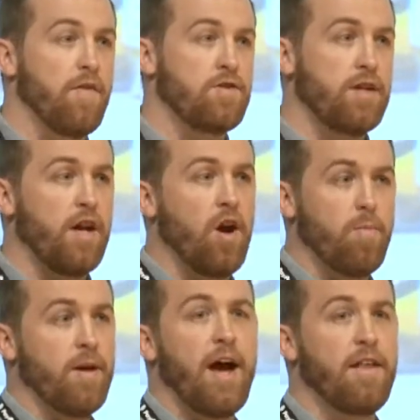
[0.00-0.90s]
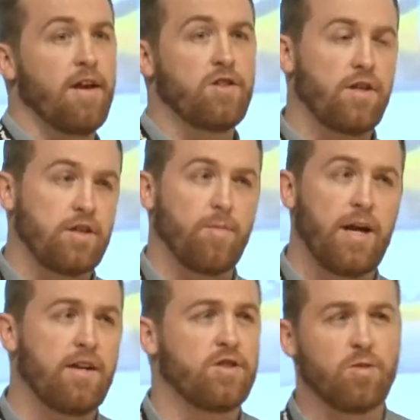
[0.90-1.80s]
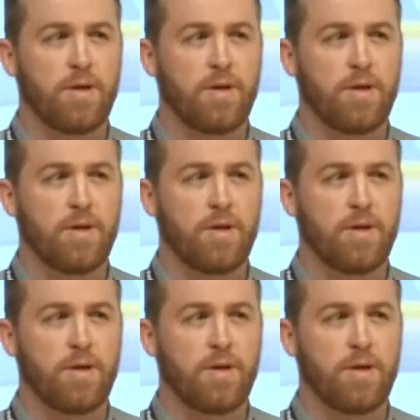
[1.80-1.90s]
if I drink an IPA and then I try someone else's,